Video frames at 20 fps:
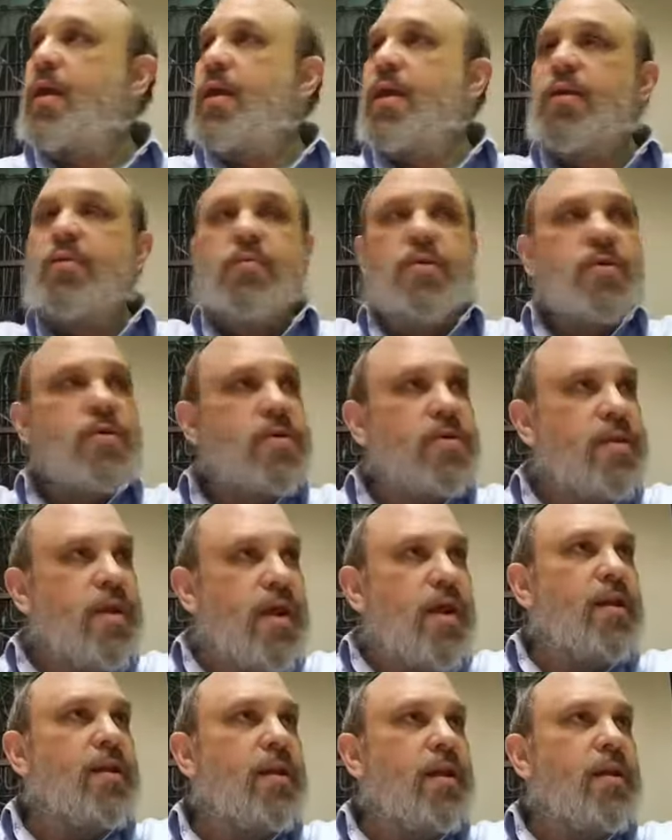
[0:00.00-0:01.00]
and was
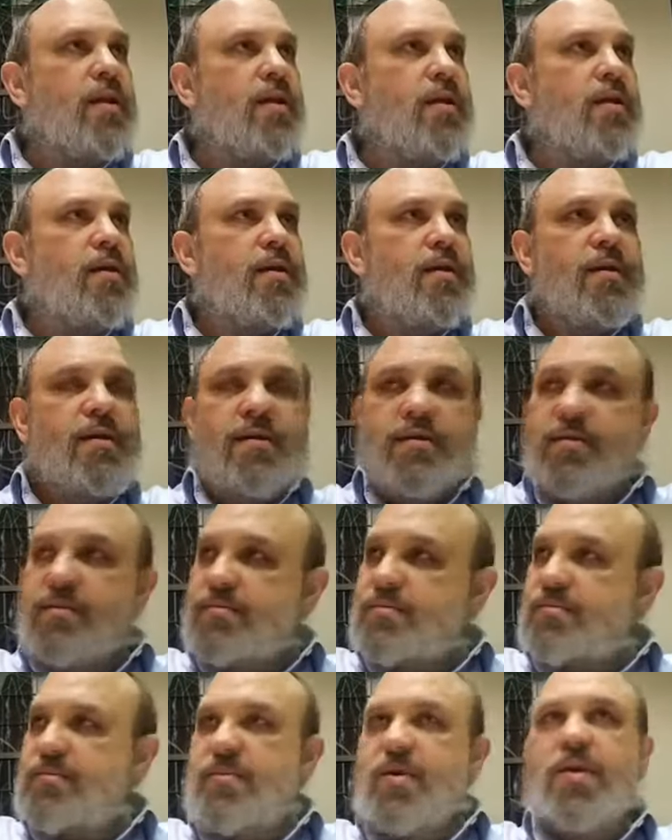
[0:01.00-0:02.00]
standing,
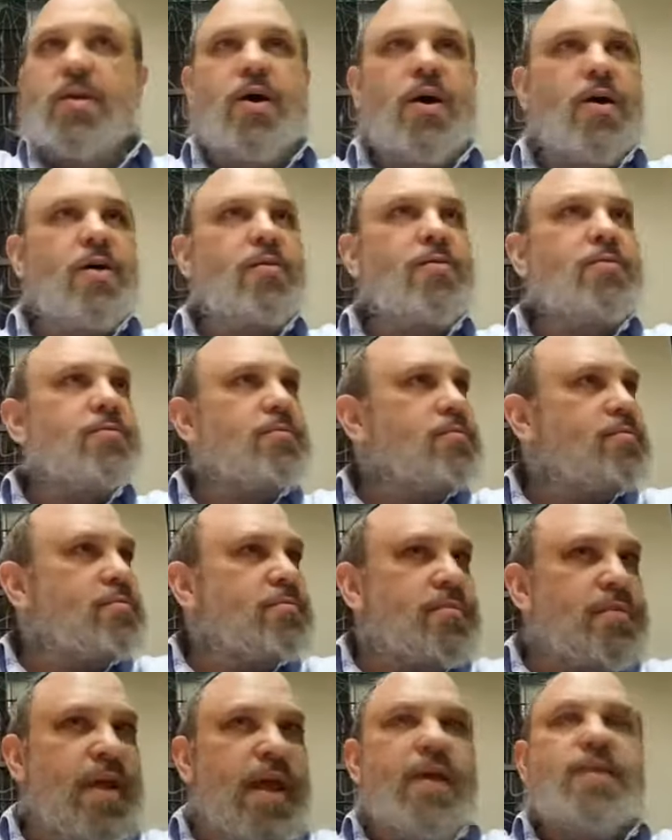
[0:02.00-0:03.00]
you know,
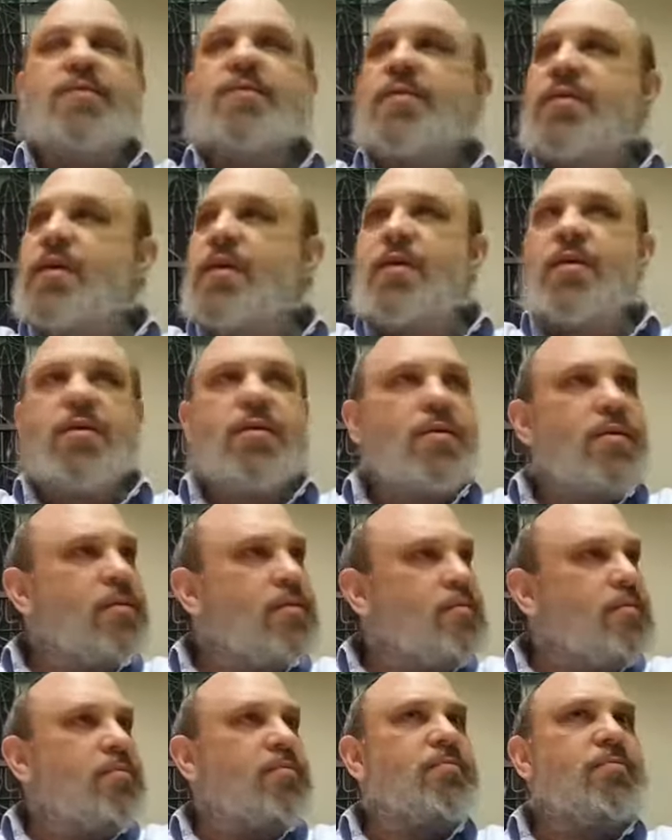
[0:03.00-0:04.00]
dancing,
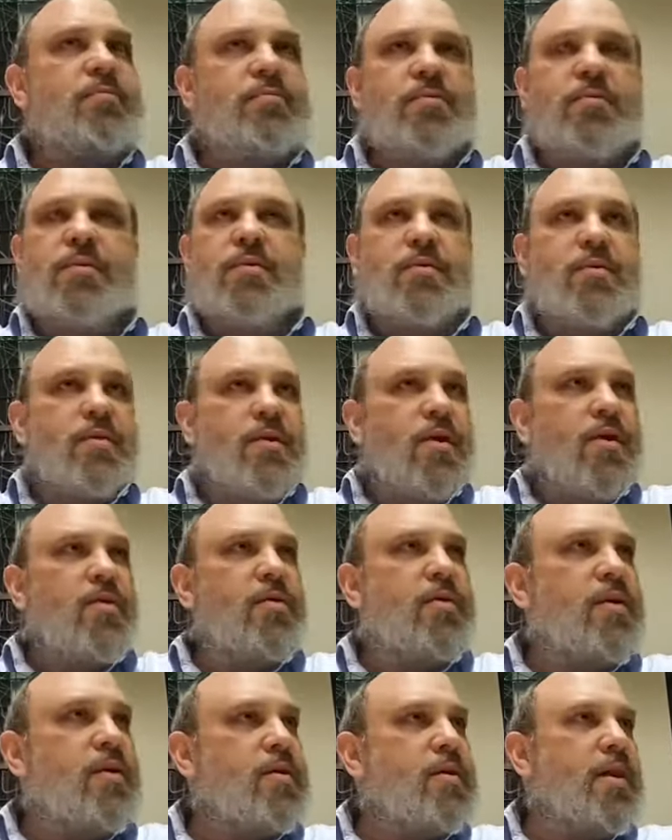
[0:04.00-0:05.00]
you know,
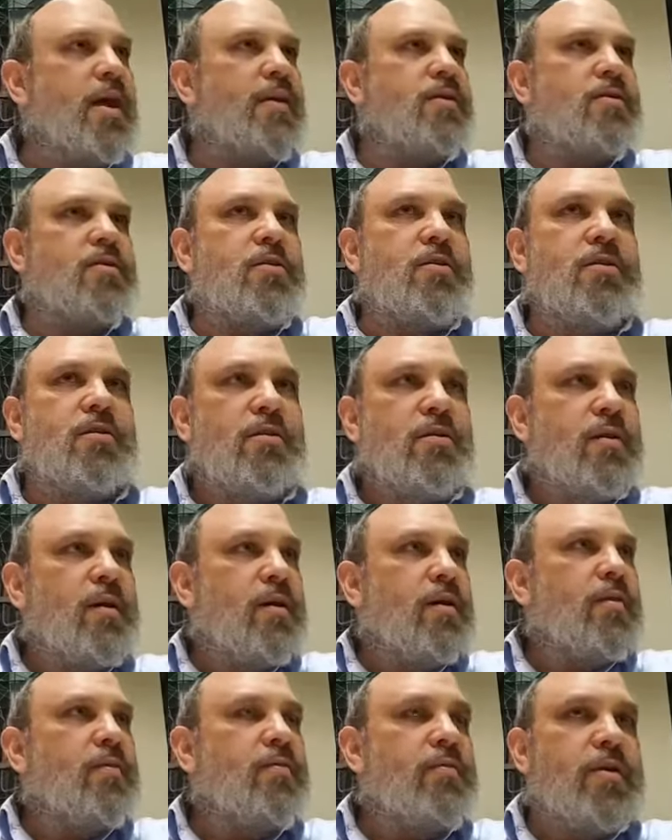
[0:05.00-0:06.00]
in the center
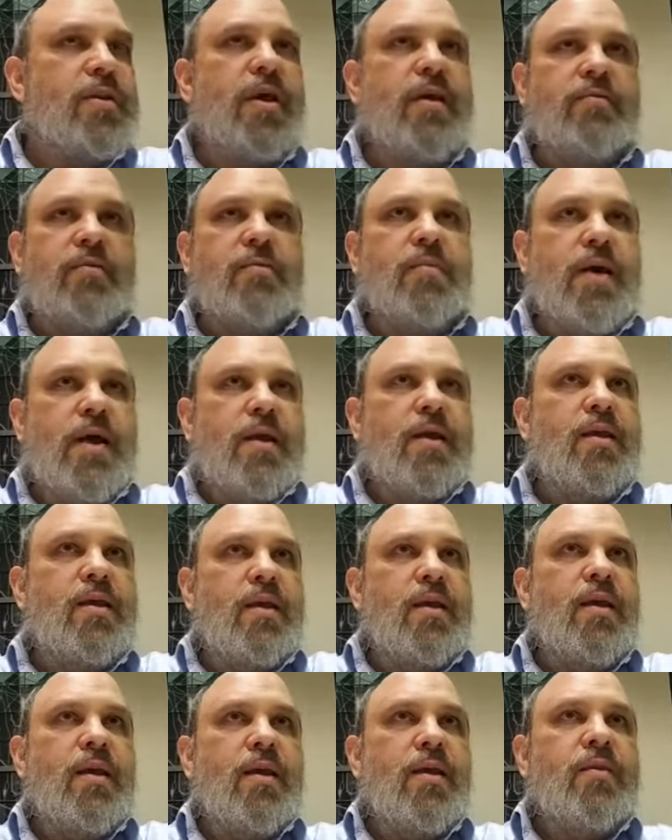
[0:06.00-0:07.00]
with
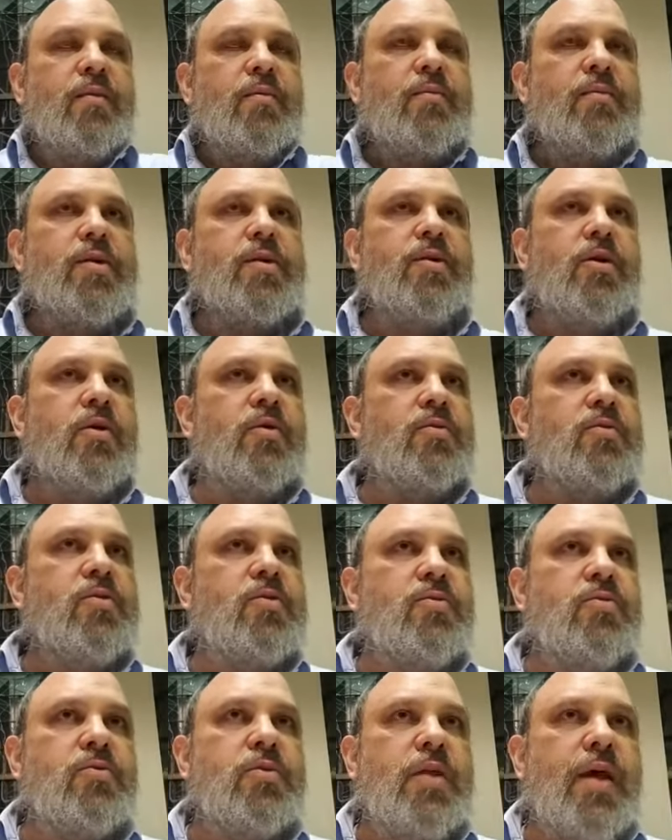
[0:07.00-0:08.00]
everybody with those
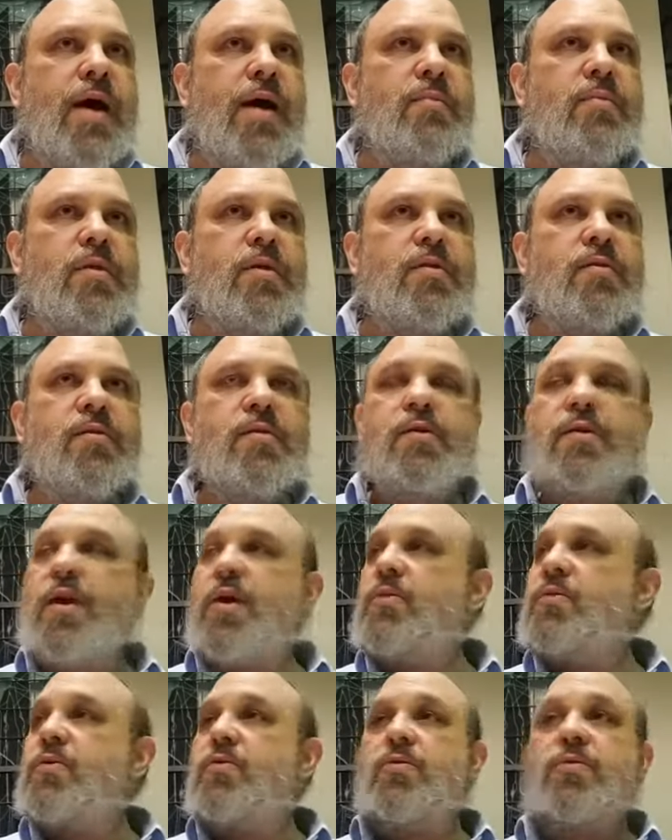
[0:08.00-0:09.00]
two tablets.
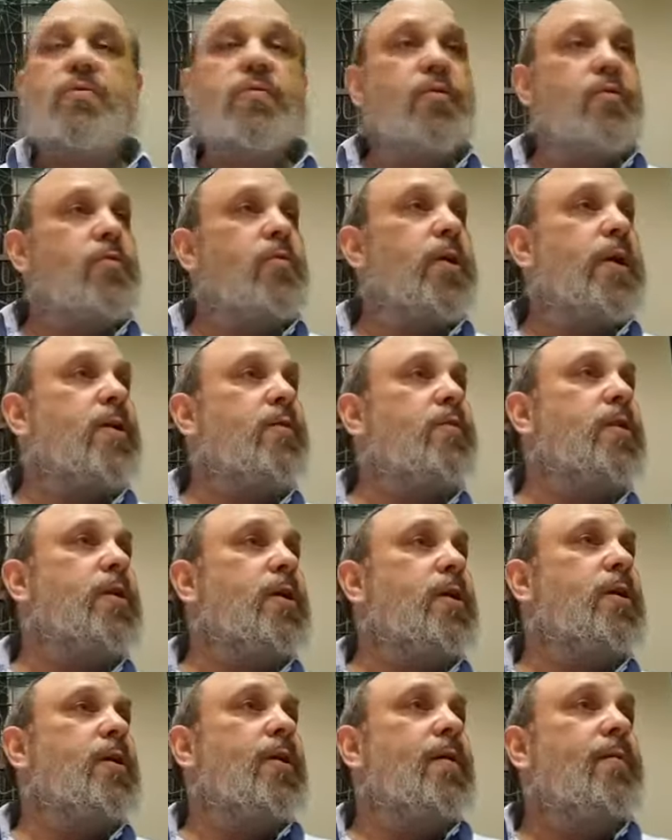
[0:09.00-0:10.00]
Now, those were
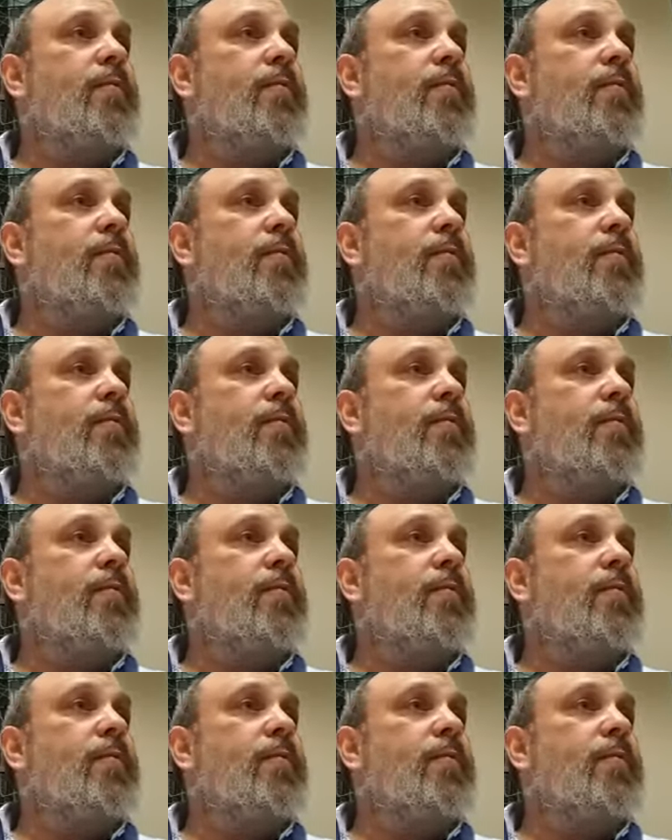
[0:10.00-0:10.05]
very,